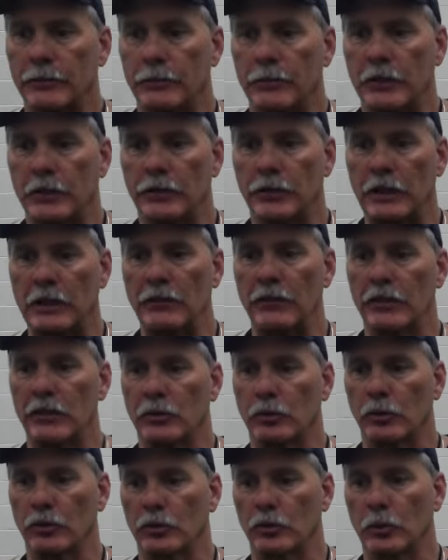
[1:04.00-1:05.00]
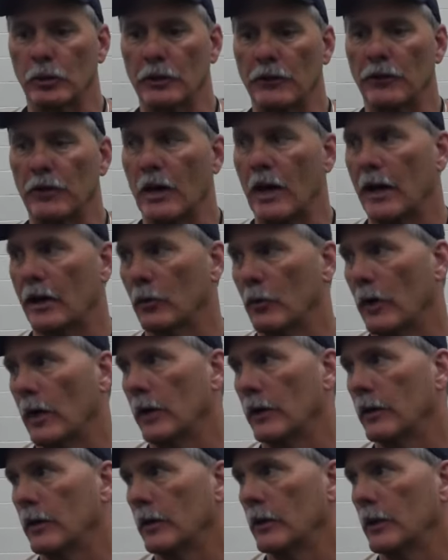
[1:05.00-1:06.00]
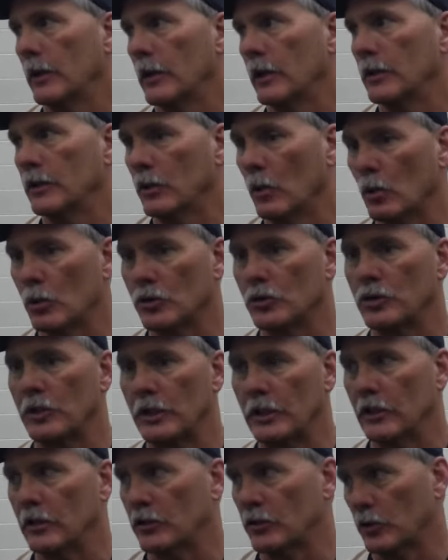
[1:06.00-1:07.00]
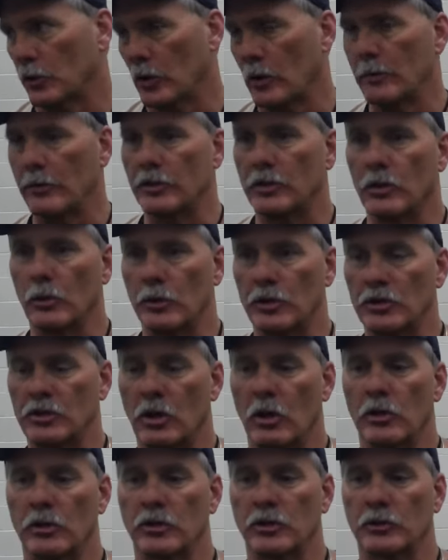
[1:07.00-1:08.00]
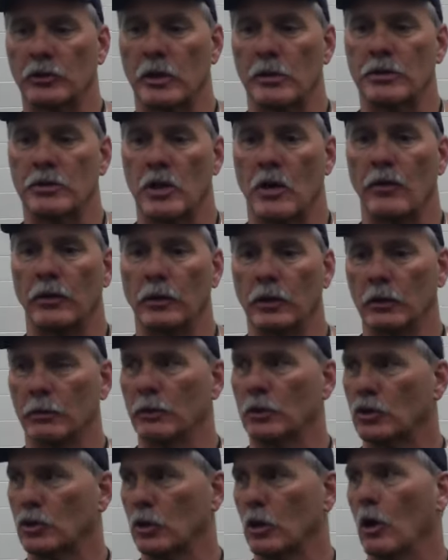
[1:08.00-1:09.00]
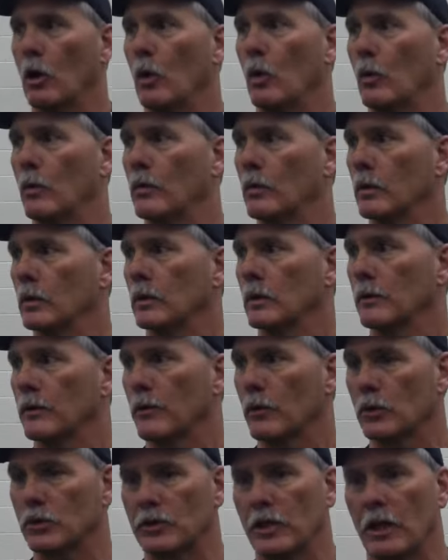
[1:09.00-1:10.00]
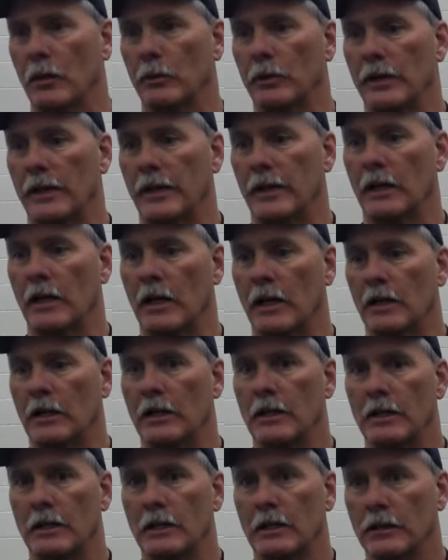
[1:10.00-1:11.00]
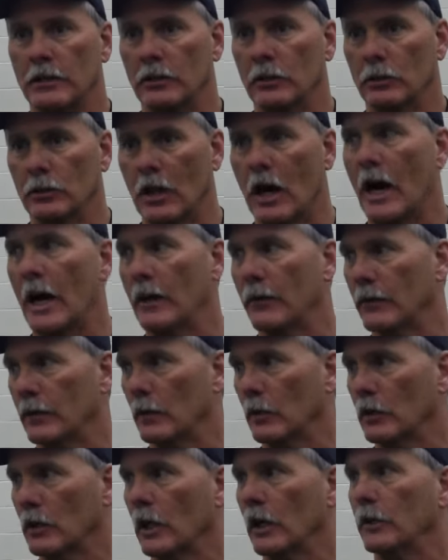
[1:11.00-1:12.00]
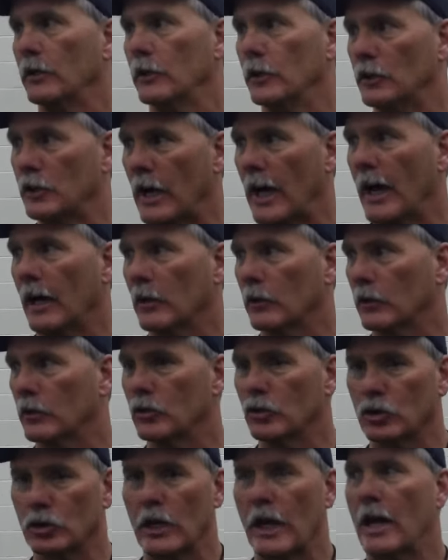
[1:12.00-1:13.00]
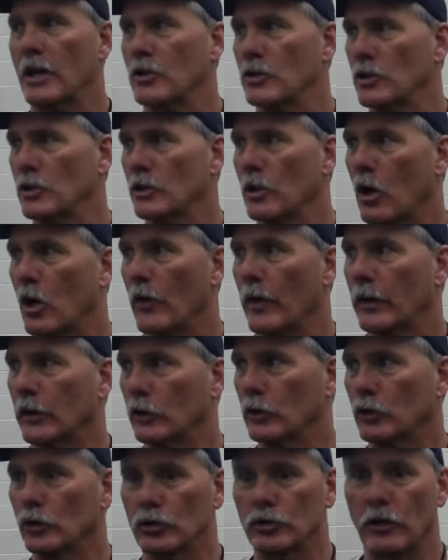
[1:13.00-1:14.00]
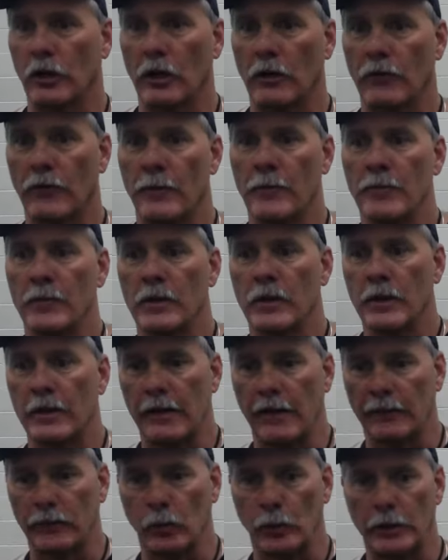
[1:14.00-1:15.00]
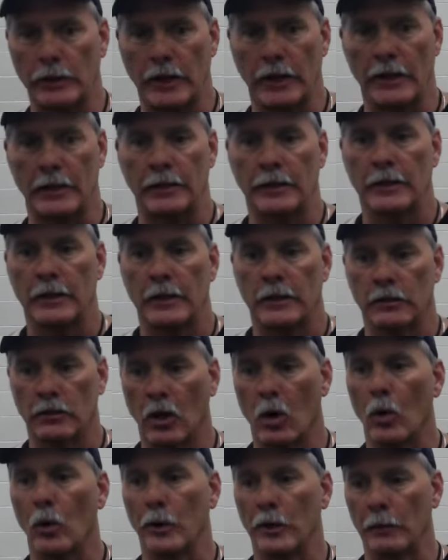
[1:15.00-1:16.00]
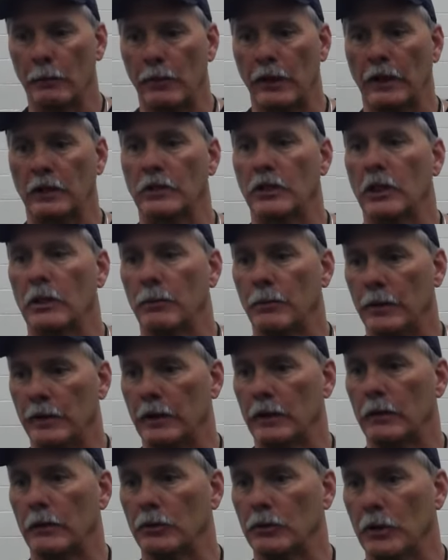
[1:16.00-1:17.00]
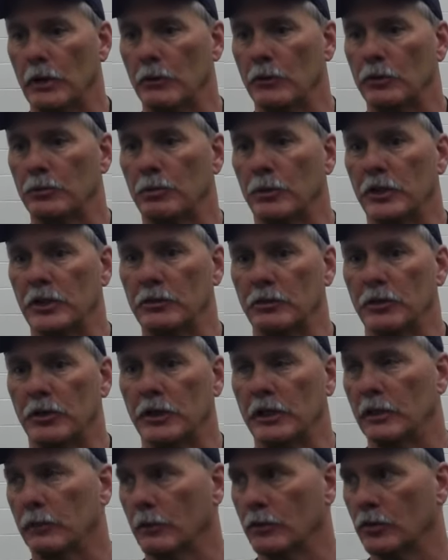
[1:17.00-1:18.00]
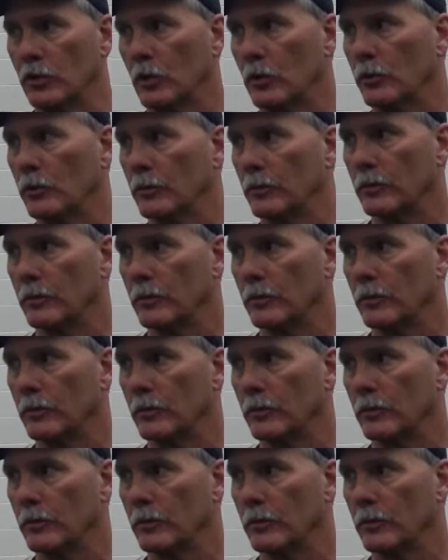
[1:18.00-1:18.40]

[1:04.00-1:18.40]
The defense was really flying around towards the end of the scrimmage. We started the scrimmage off a little bit slow. First time we'd had a lot of live, cutting and tackling, slashing and all that good stuff. After we got going, it picked up, and it was pleased with the end result.